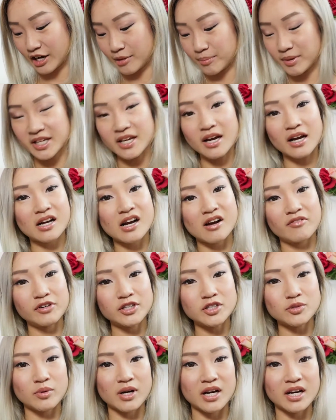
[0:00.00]
But yeah,
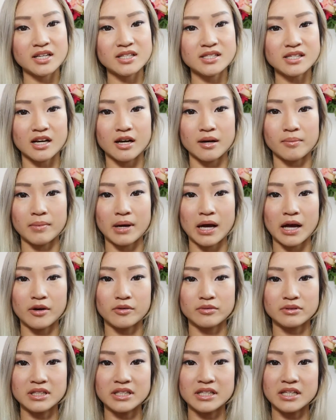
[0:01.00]
coverage wise, I
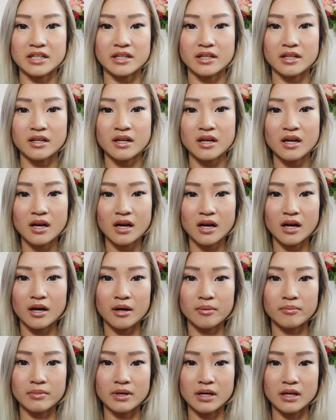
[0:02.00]
only needed
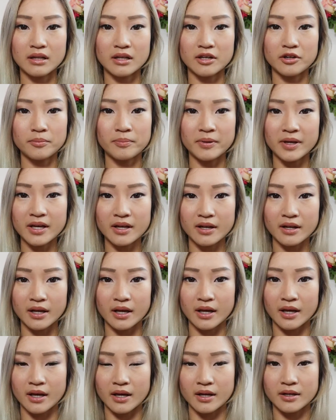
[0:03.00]
a little bit,
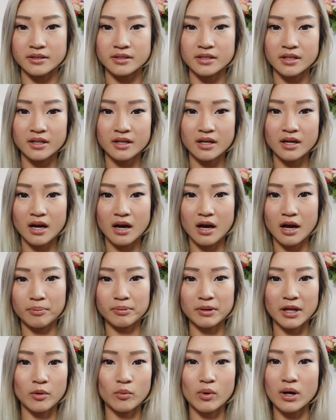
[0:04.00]
and I
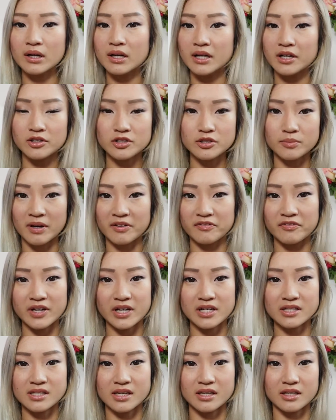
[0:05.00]
applied 1 layer to my
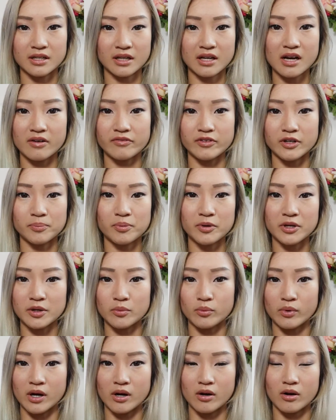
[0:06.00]
face and it covered pretty
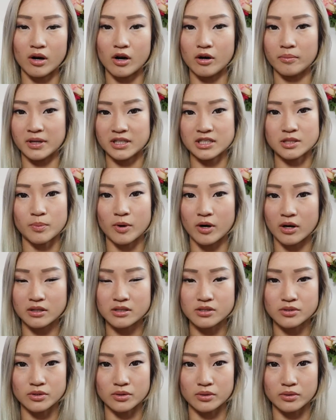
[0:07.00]
well all my
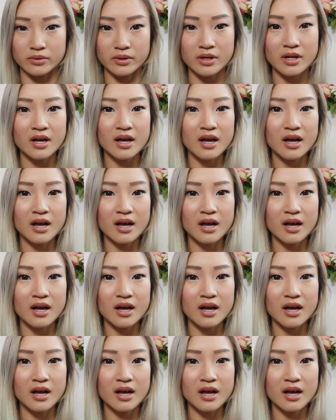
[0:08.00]
spots. So